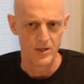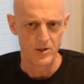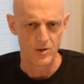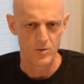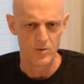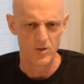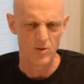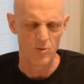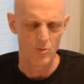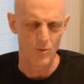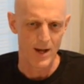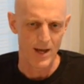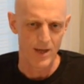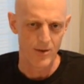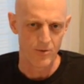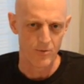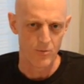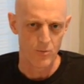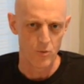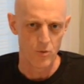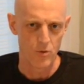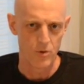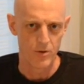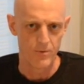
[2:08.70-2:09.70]
So it's rather
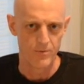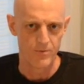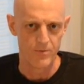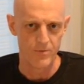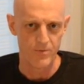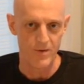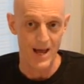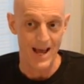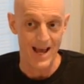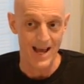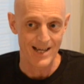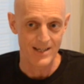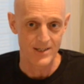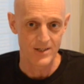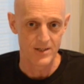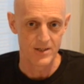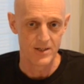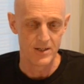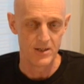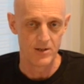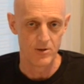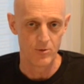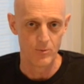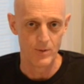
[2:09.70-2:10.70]
more fast
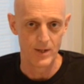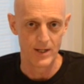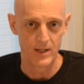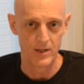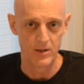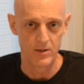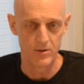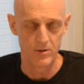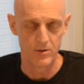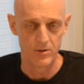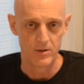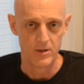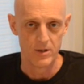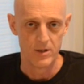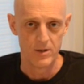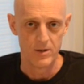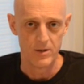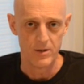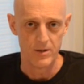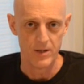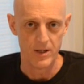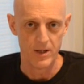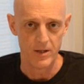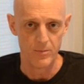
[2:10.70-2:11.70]
and irregular
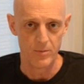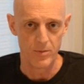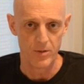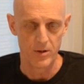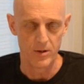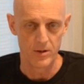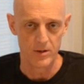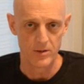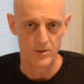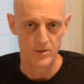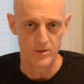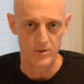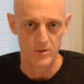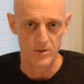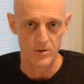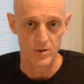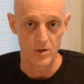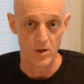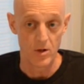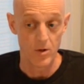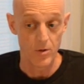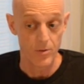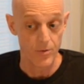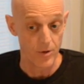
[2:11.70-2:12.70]
than Parkinson's.
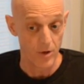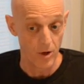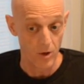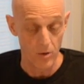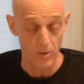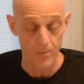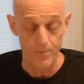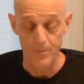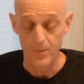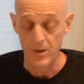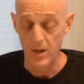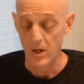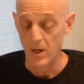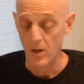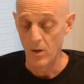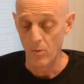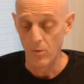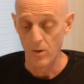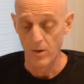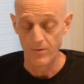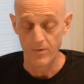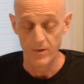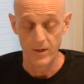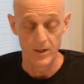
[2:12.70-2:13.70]
Although,
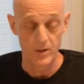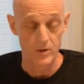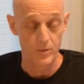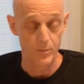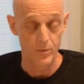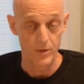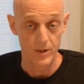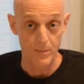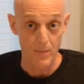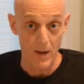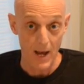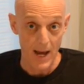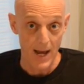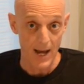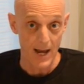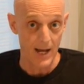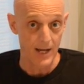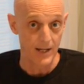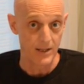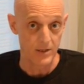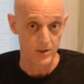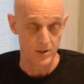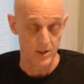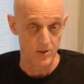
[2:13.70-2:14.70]
if it gets pretty
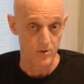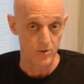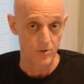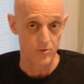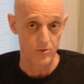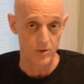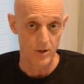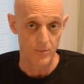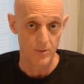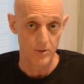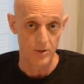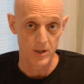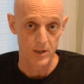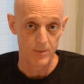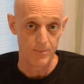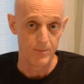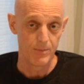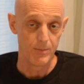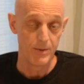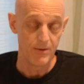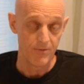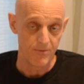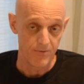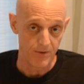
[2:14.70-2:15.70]
bad, essential tremor can
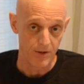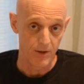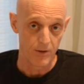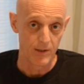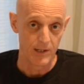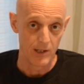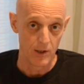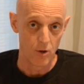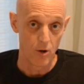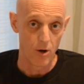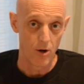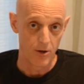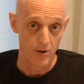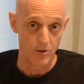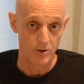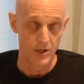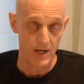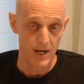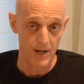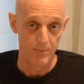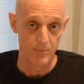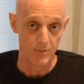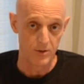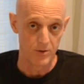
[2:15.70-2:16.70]
be fairly large
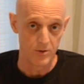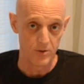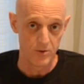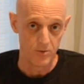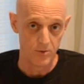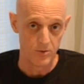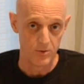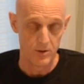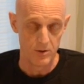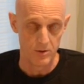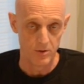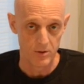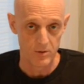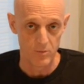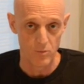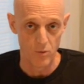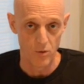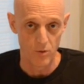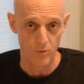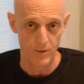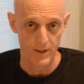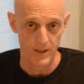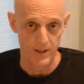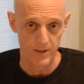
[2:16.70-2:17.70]
amplitude and look
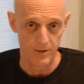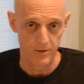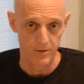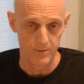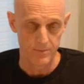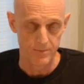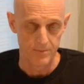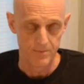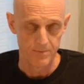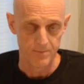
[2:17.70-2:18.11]
more regular.